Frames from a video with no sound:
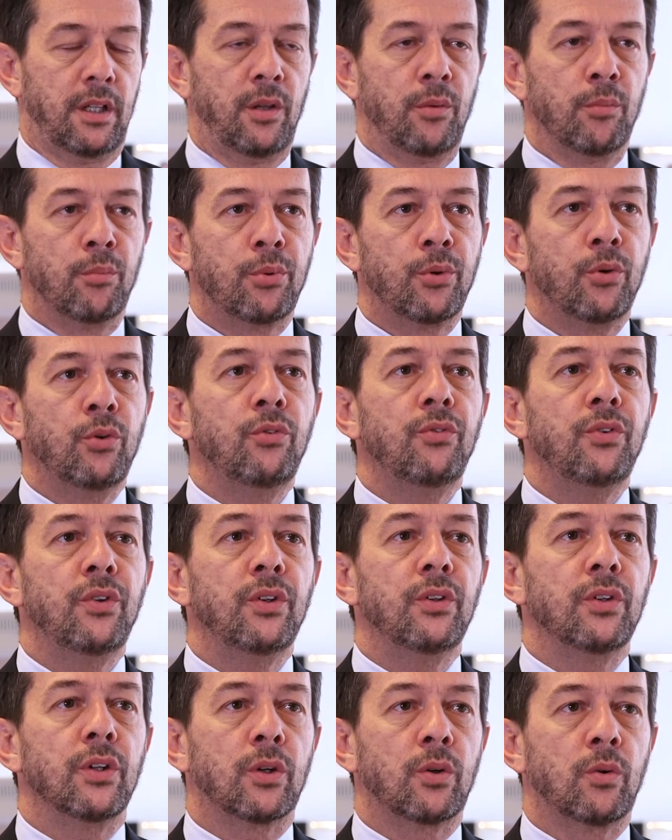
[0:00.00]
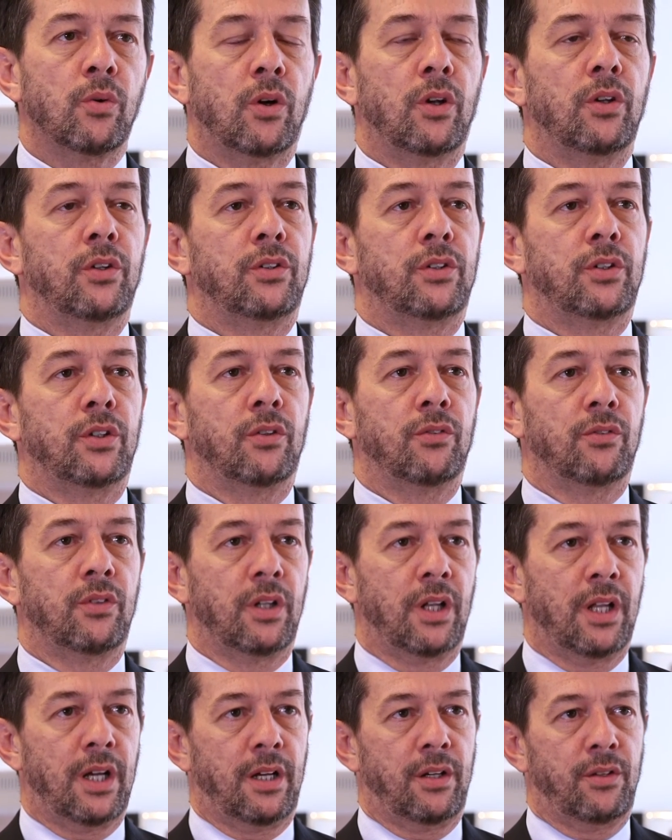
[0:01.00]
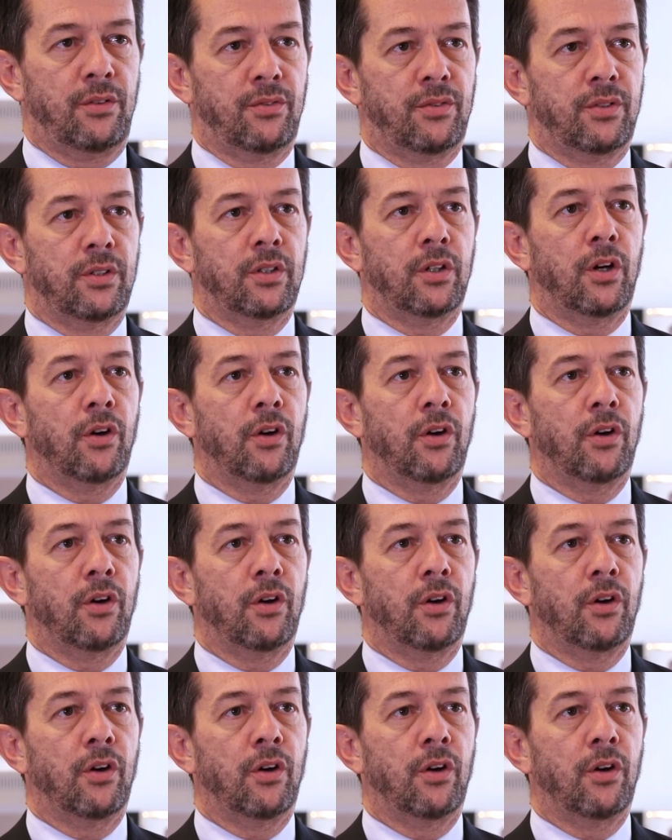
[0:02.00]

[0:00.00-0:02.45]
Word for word: improving the quality of the life